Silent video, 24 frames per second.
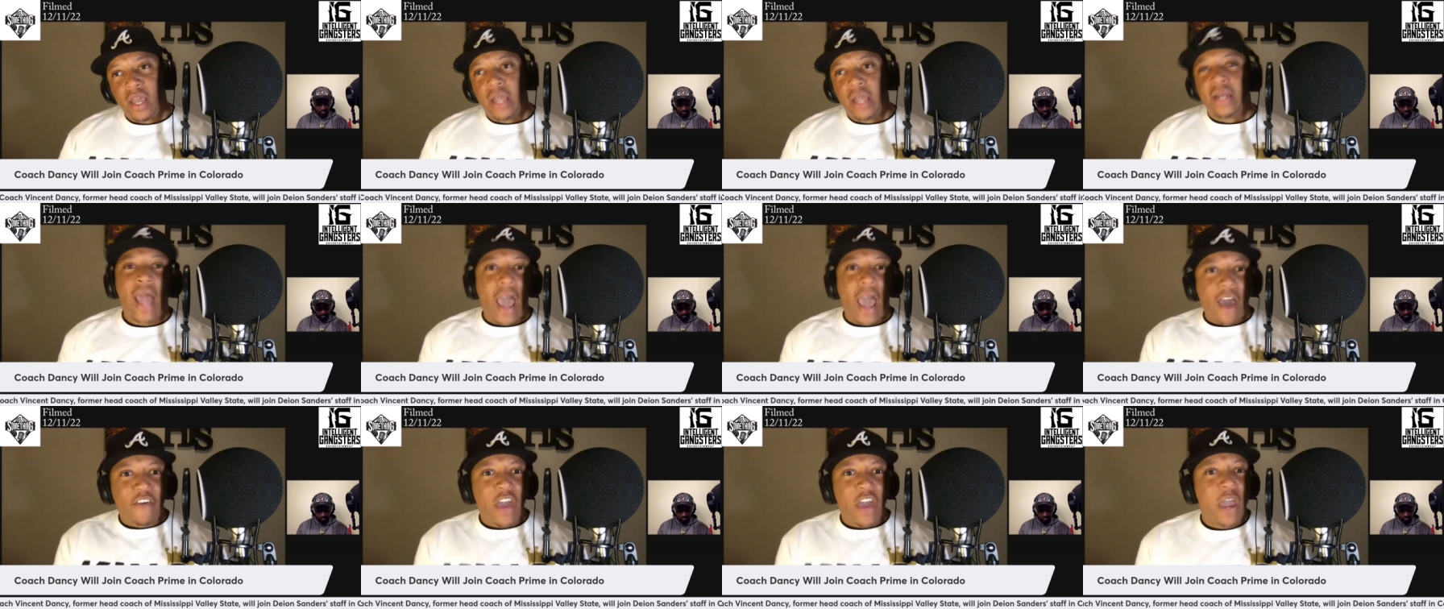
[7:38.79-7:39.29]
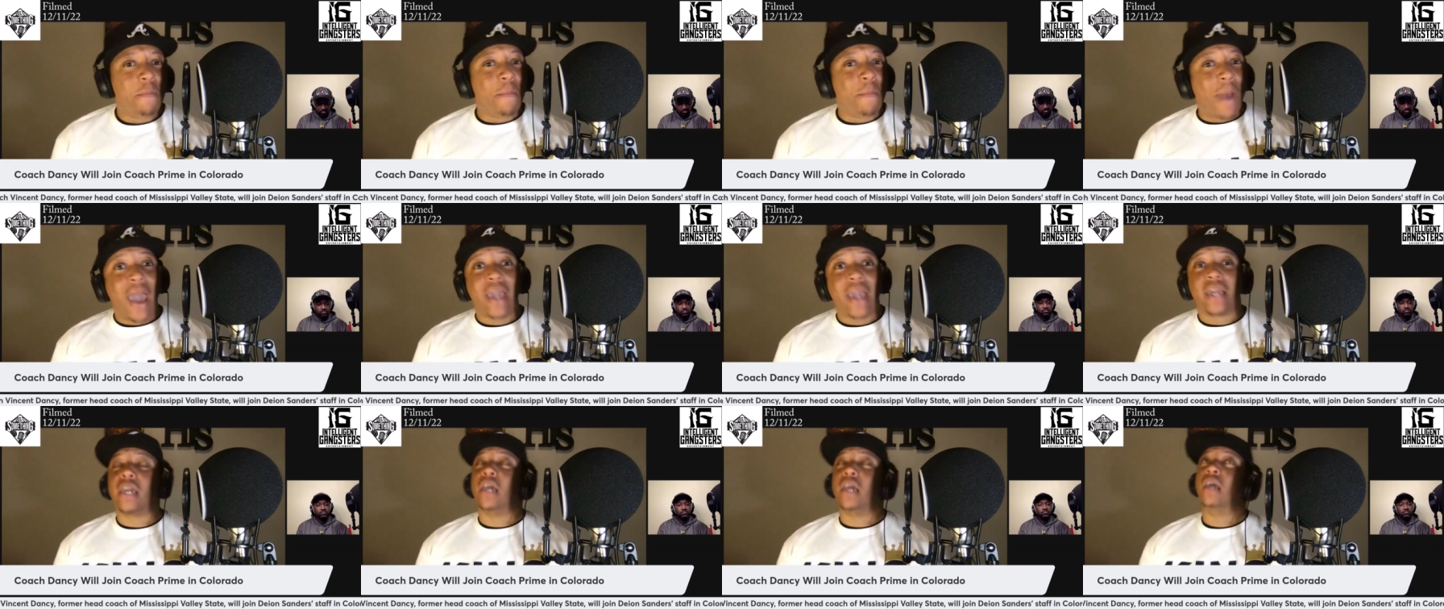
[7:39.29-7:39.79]
now, if he
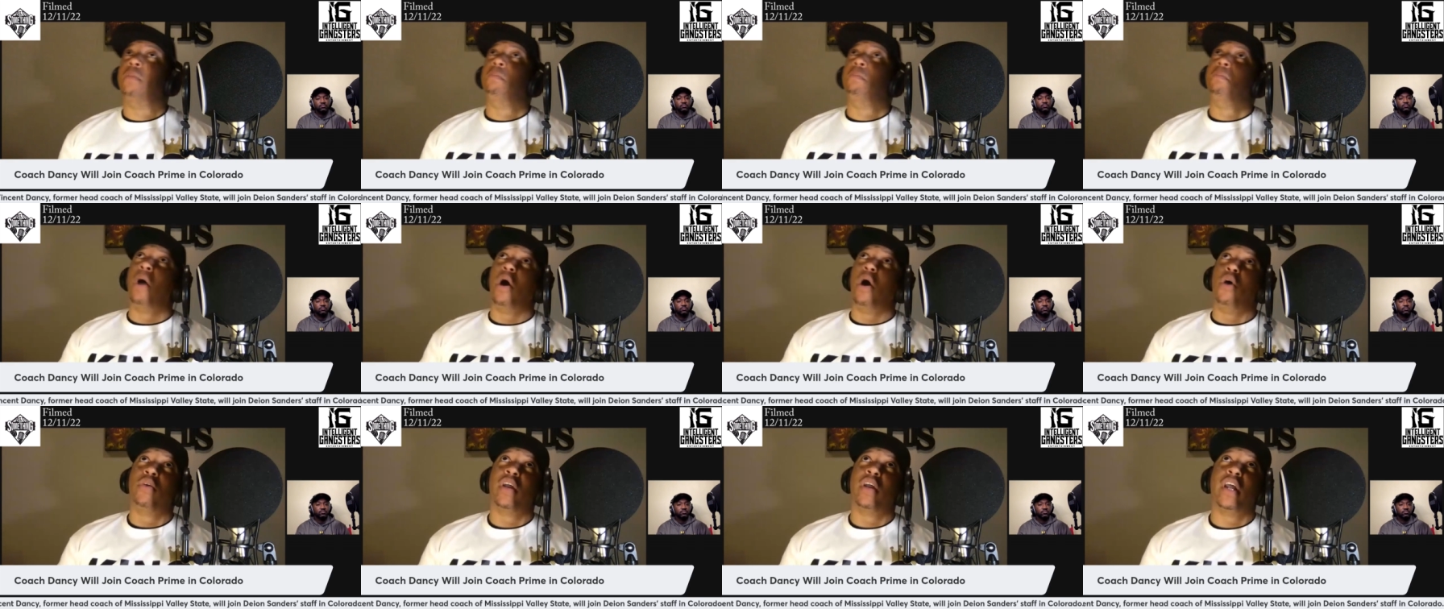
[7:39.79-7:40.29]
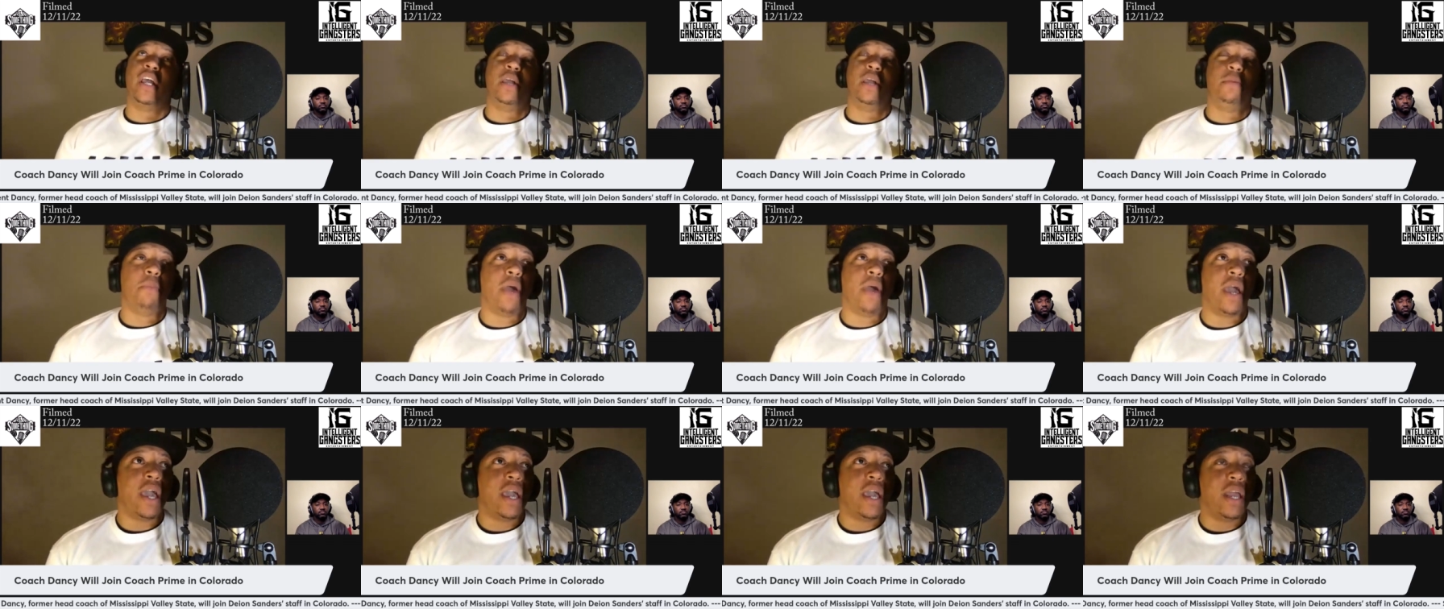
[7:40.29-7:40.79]
making more than he
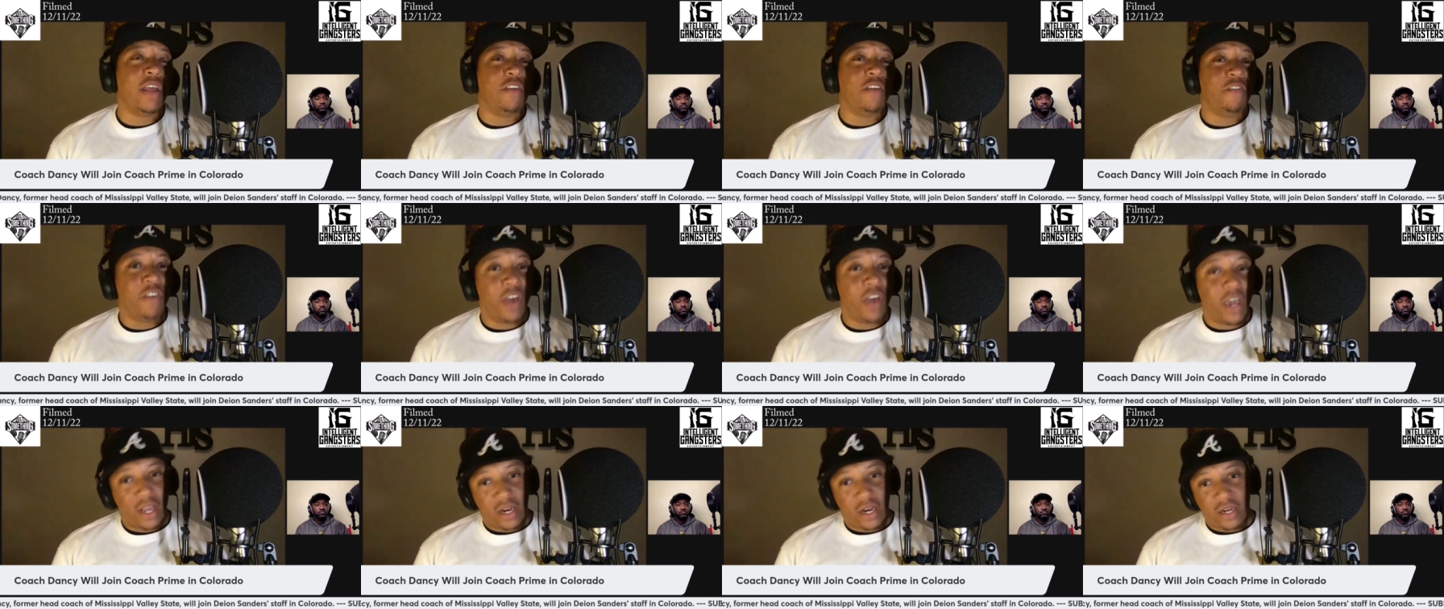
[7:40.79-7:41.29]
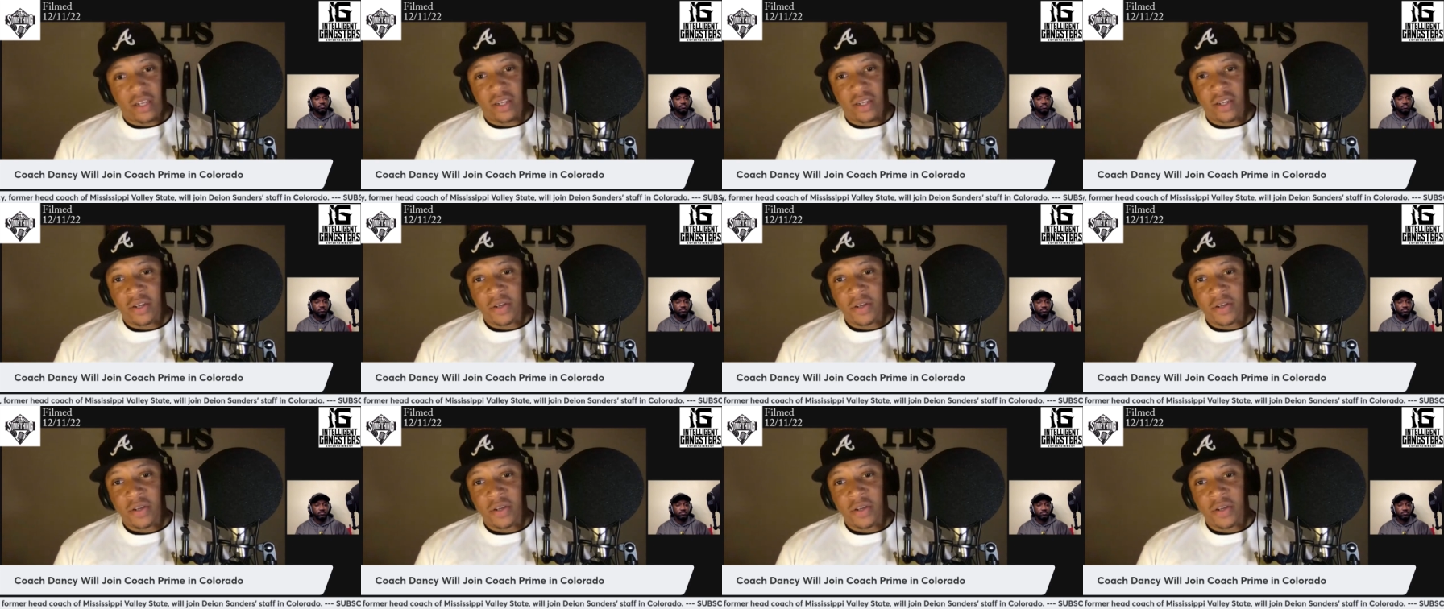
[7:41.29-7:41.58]
made at Valley,